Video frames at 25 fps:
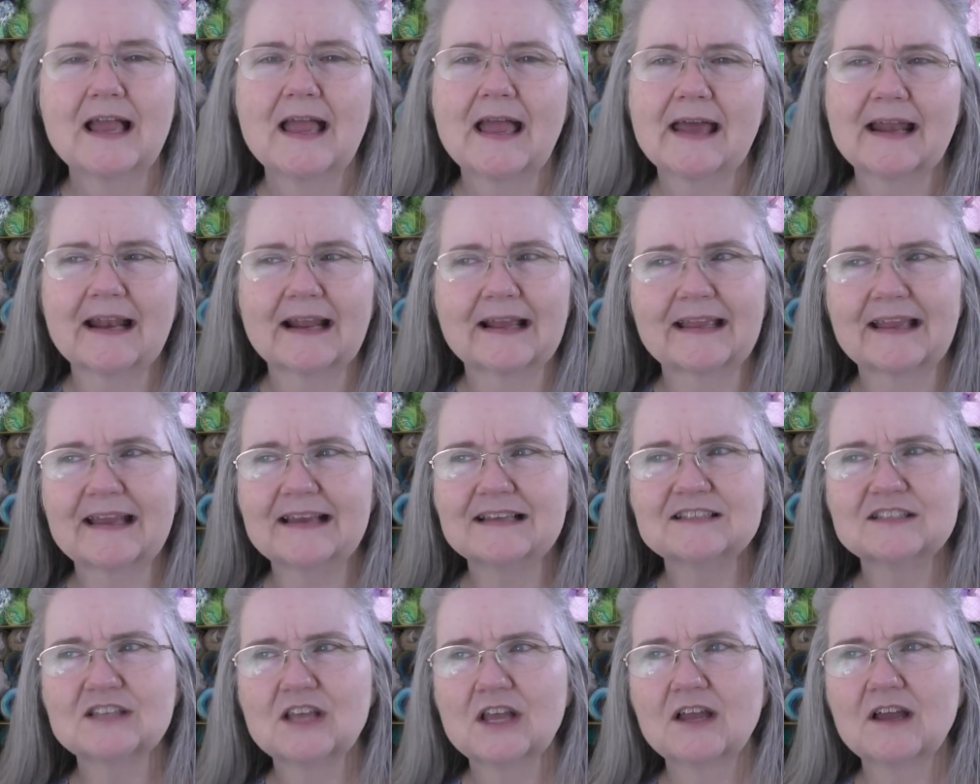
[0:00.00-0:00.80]
And I
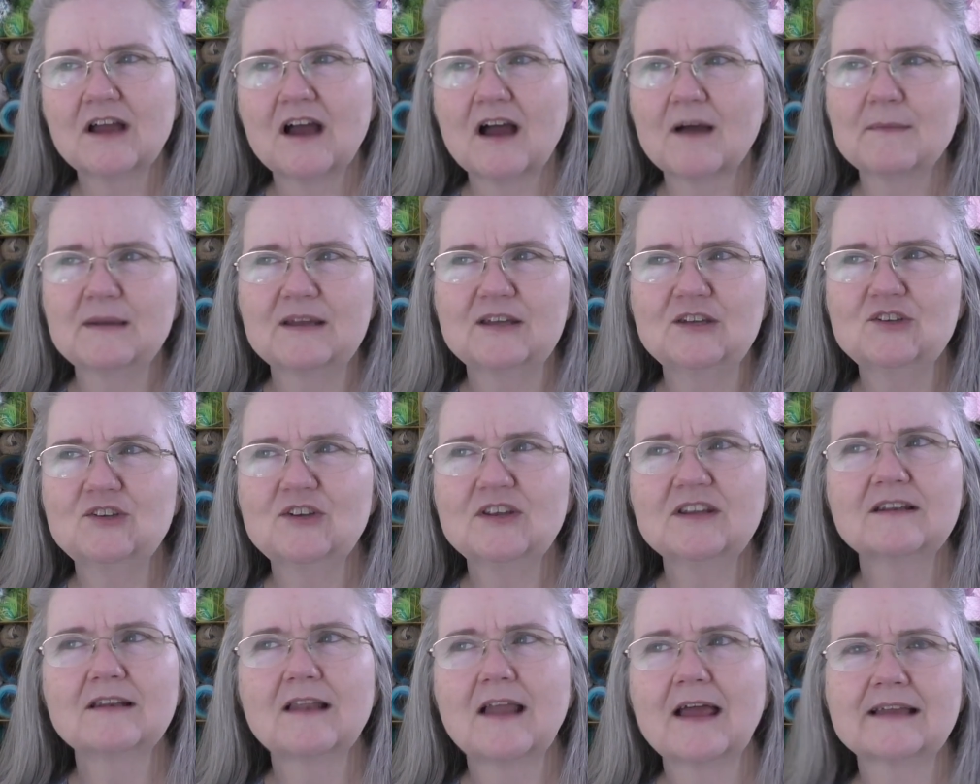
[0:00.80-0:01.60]
guess I mean you
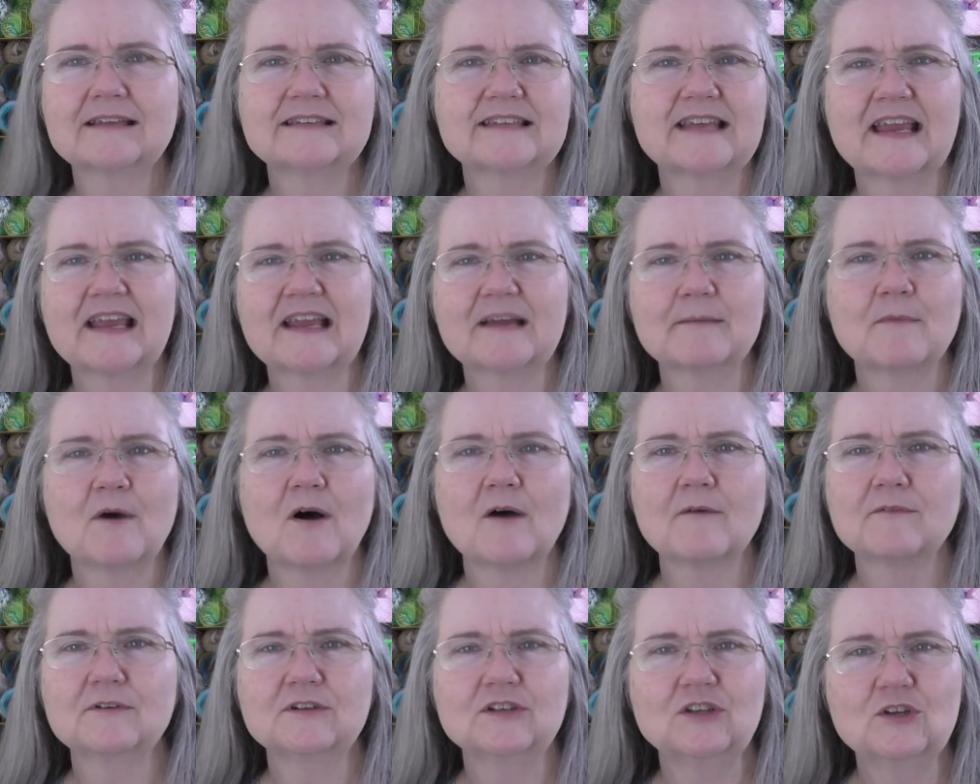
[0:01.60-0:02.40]
didn't like take them
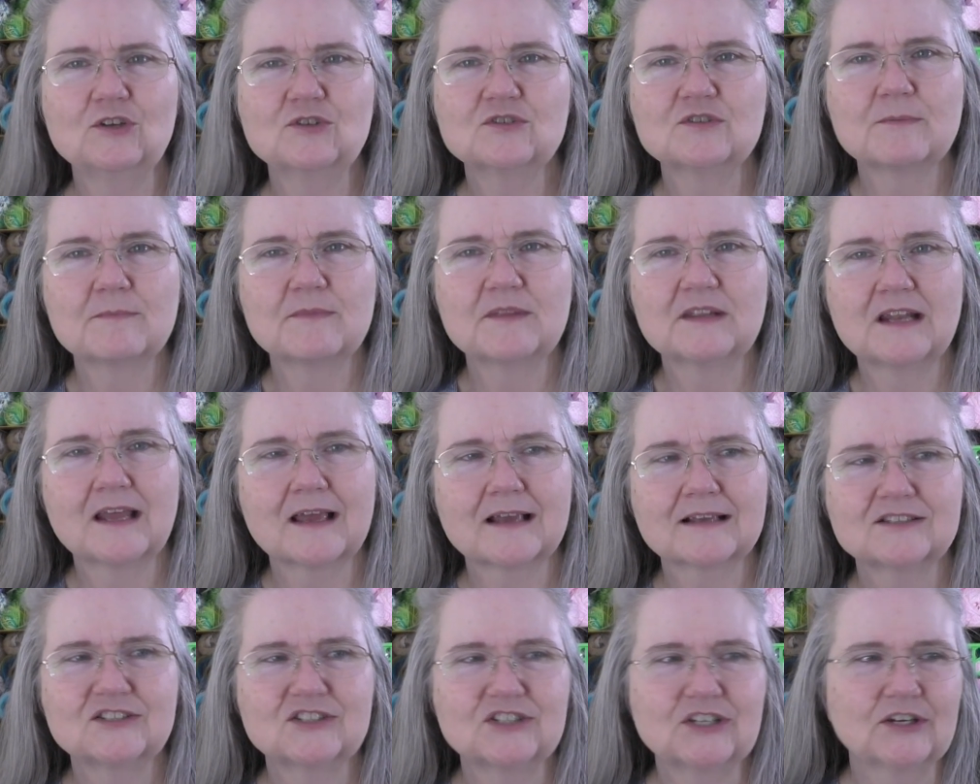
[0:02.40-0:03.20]
off and use them the
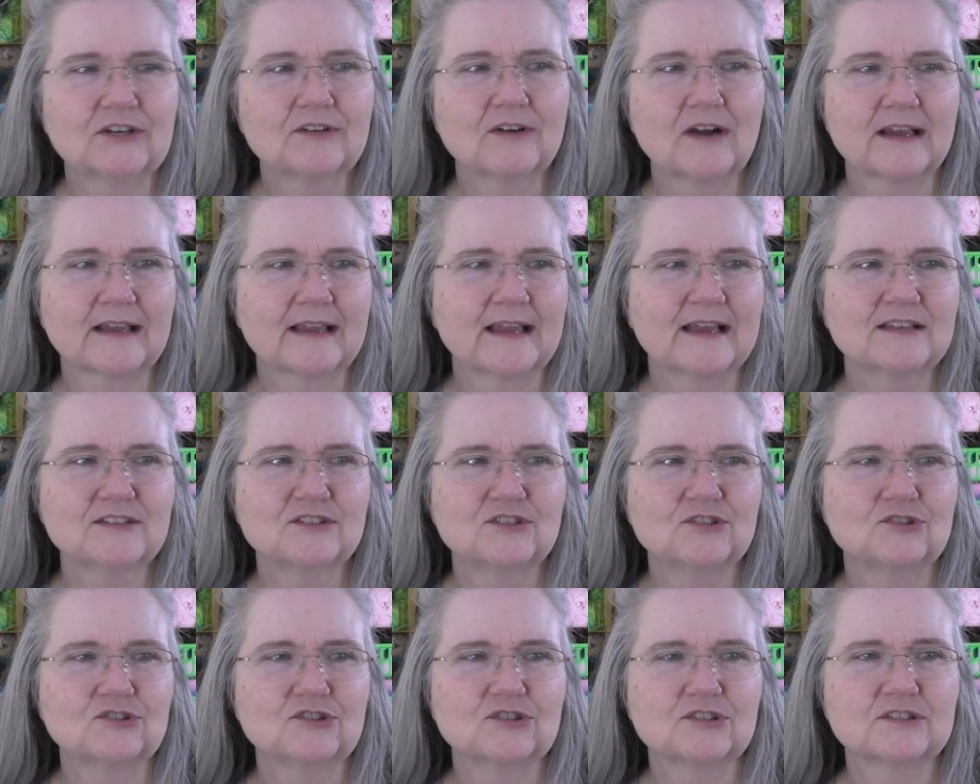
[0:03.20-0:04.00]
next year. I guess
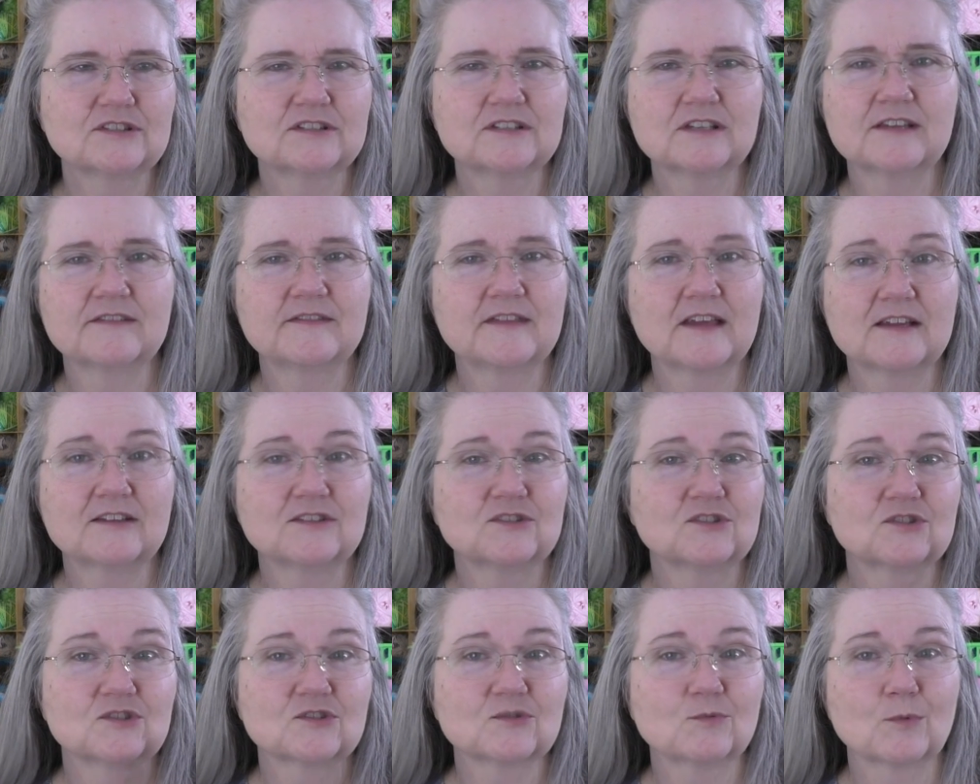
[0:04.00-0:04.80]
you just eh, they
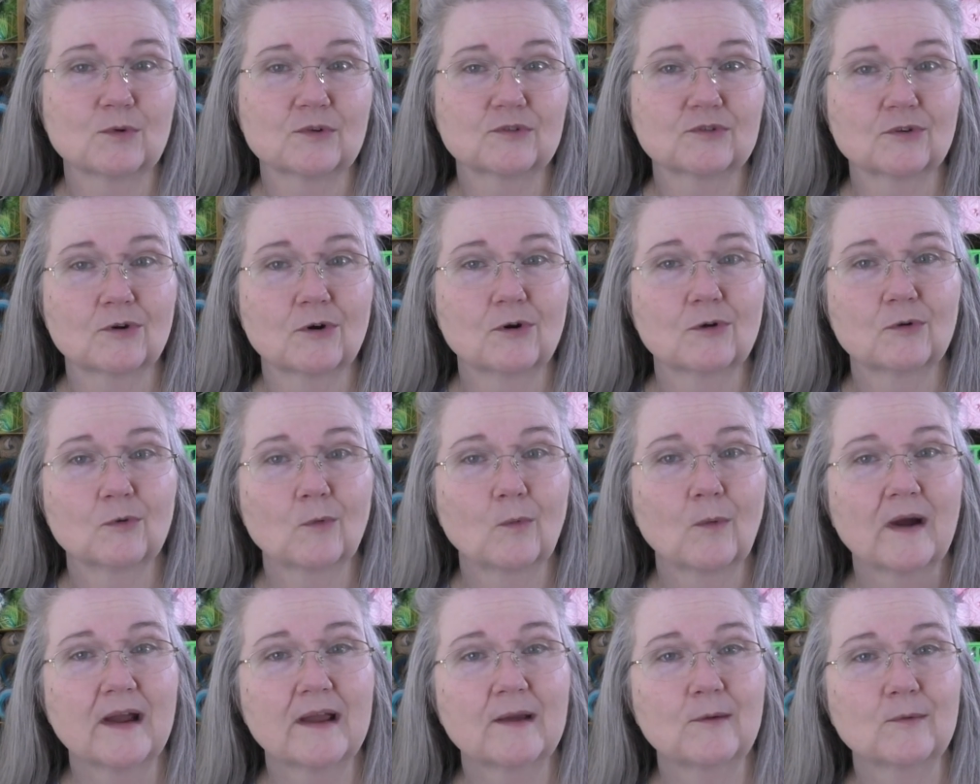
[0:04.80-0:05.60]
just were thrown
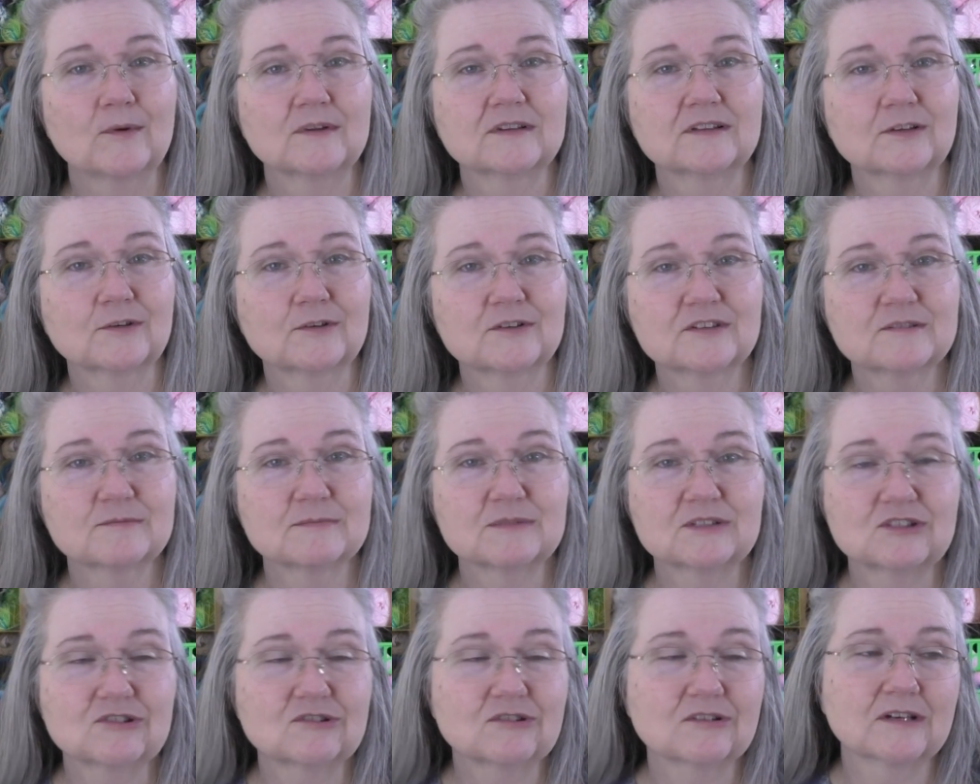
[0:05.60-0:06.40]
away with the
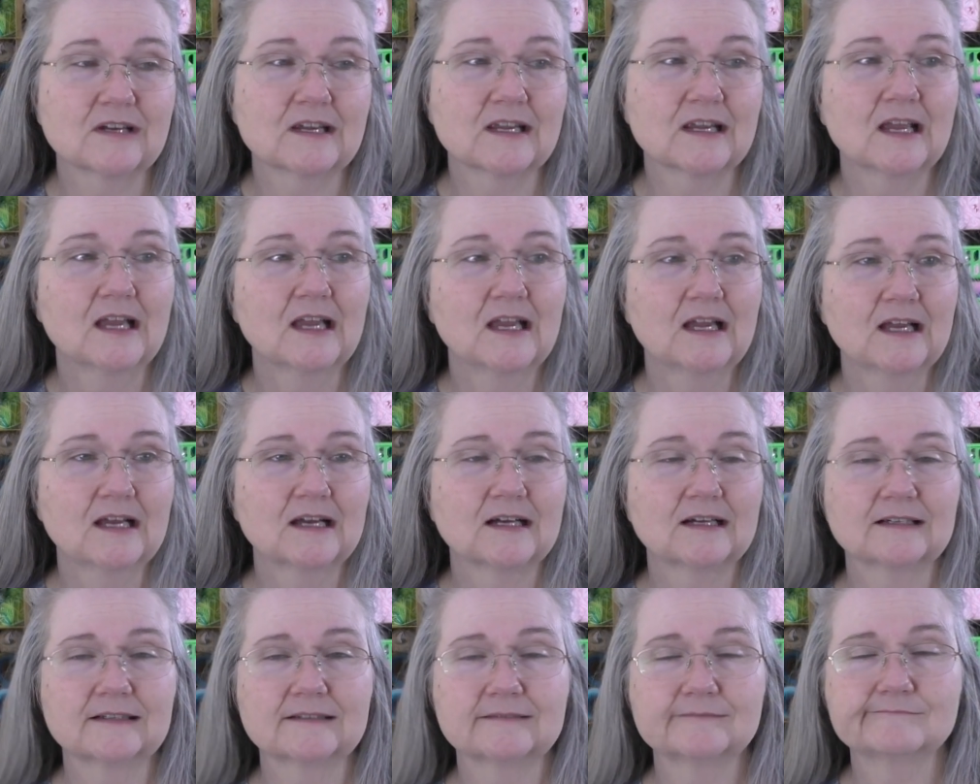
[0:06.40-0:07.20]
Christmas tree,
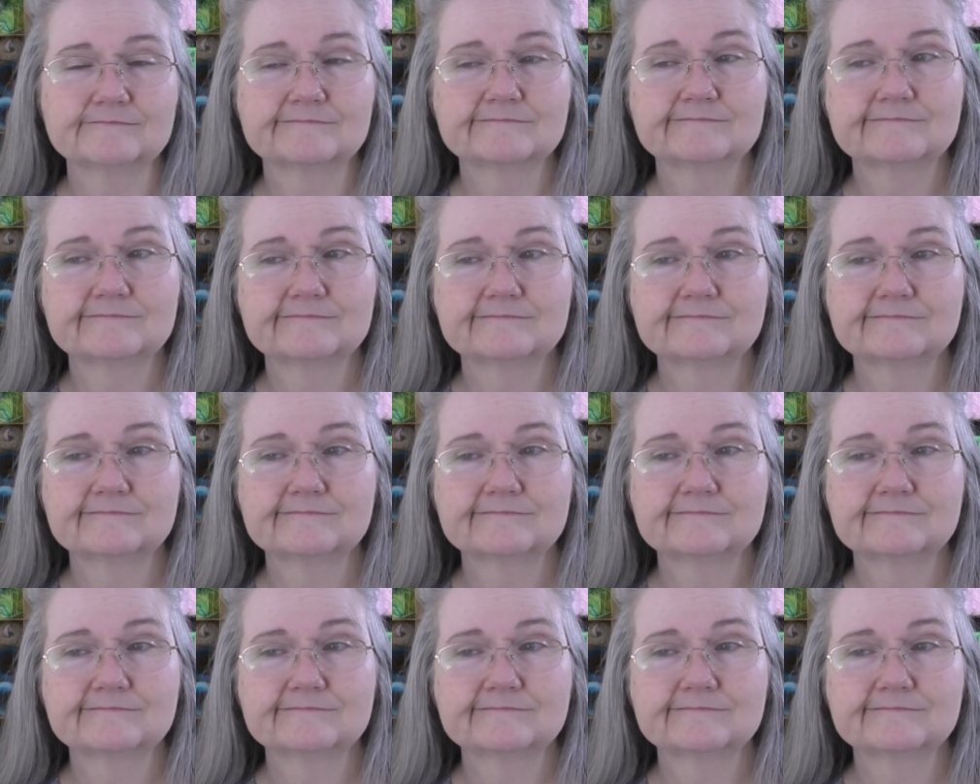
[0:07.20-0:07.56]
um,